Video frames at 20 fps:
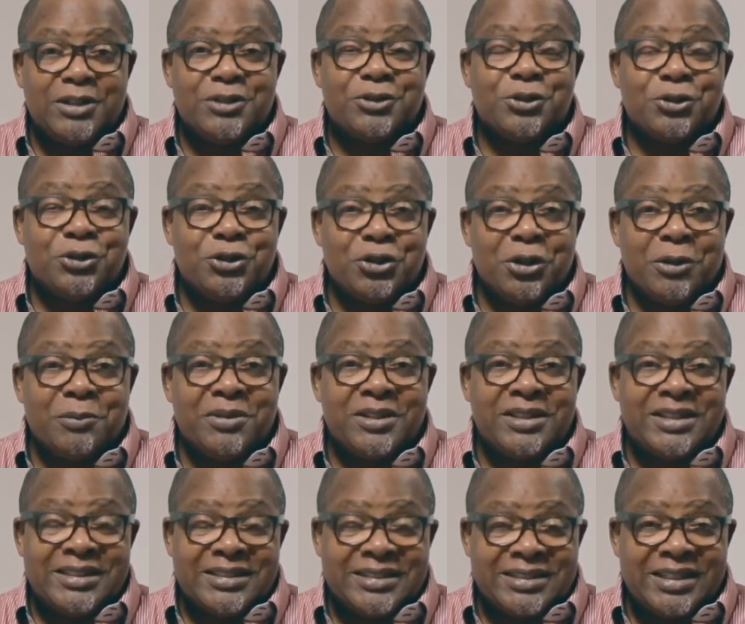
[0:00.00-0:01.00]
to jump
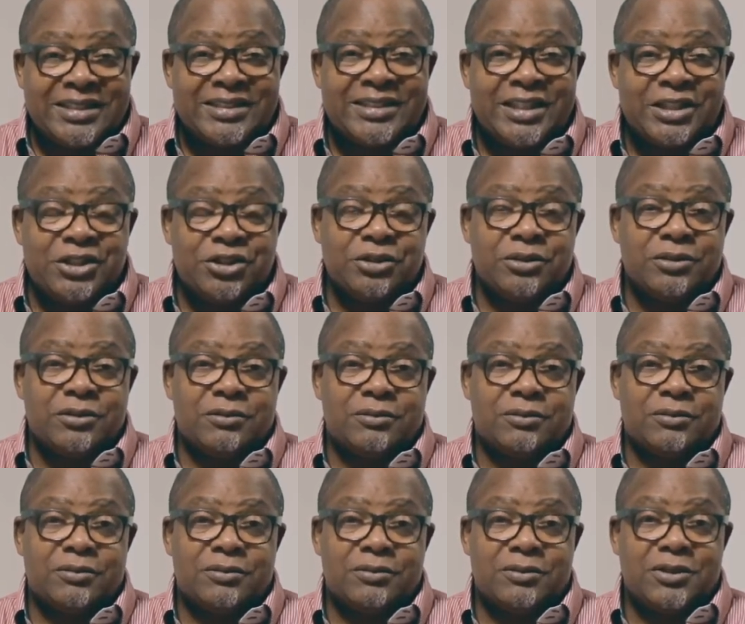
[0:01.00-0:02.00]
at the intersection.
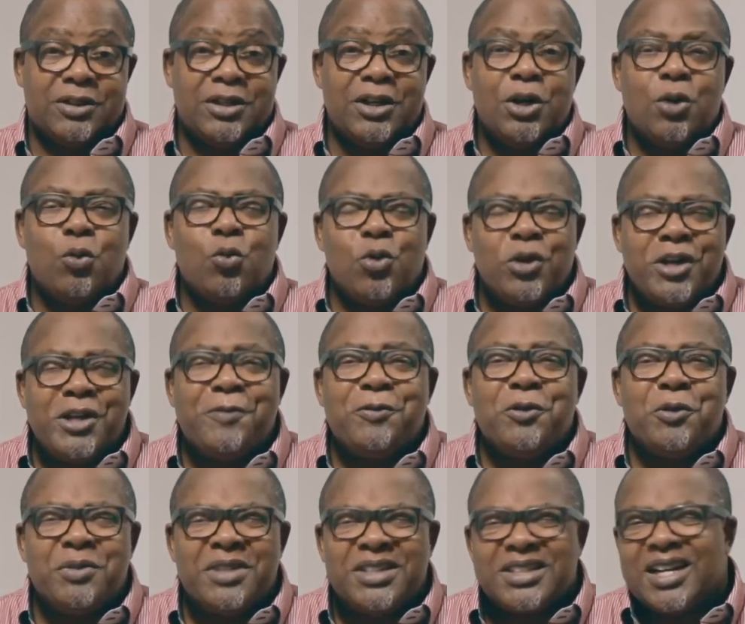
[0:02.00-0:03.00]
What if
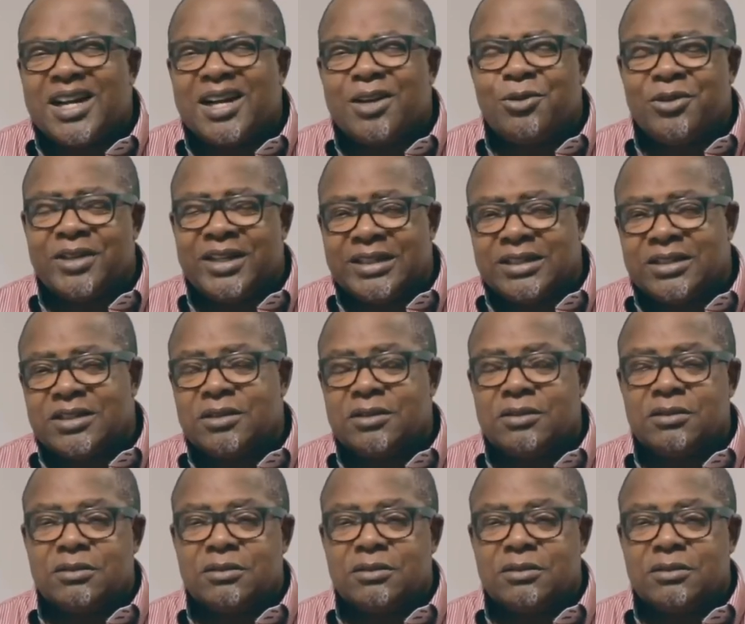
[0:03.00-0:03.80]
you miscalculate?